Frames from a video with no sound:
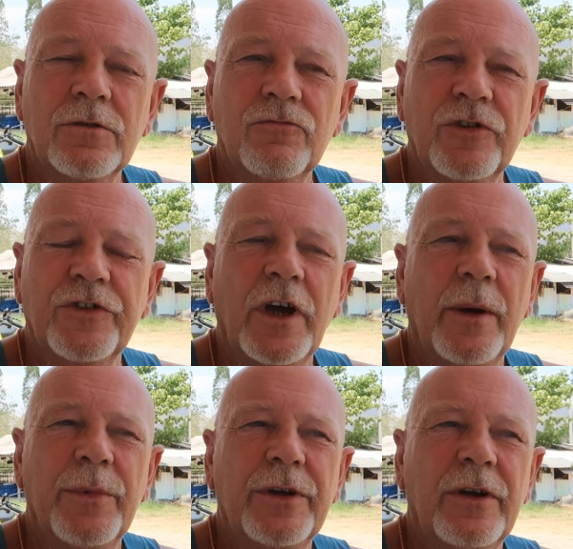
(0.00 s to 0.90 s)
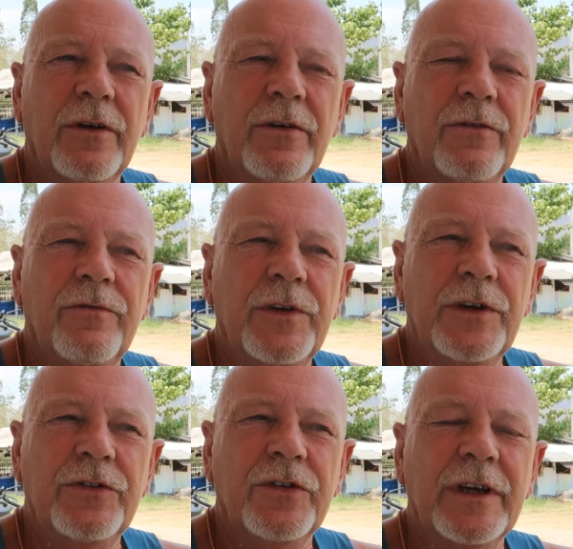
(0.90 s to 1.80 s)
retirement
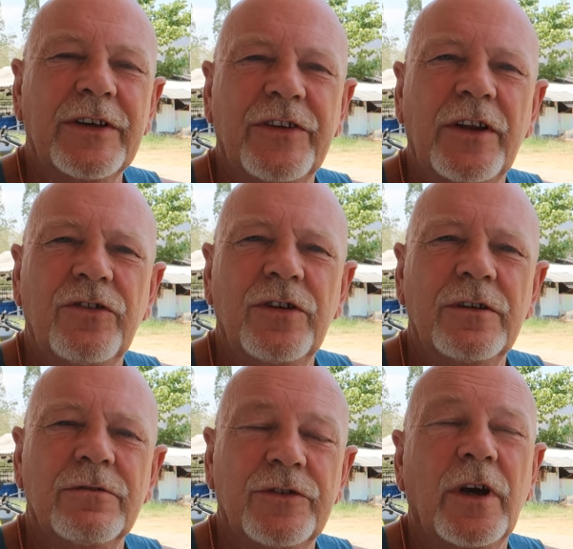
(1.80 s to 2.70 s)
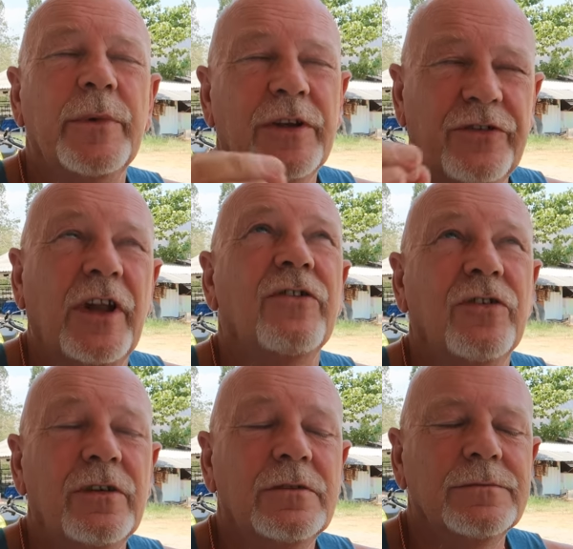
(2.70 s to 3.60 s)
visa extension, retirement
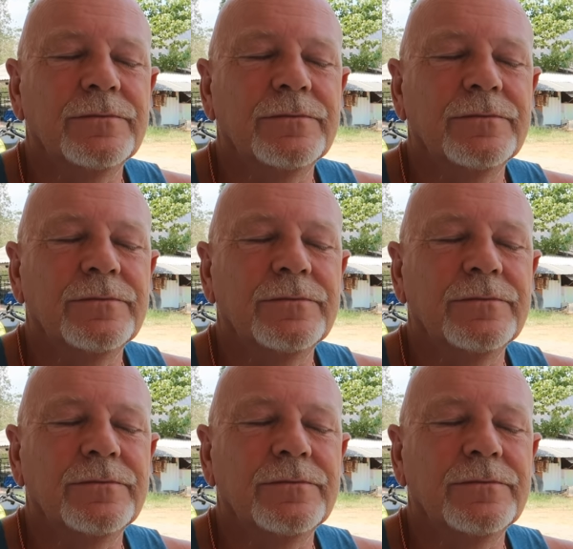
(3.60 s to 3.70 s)
extension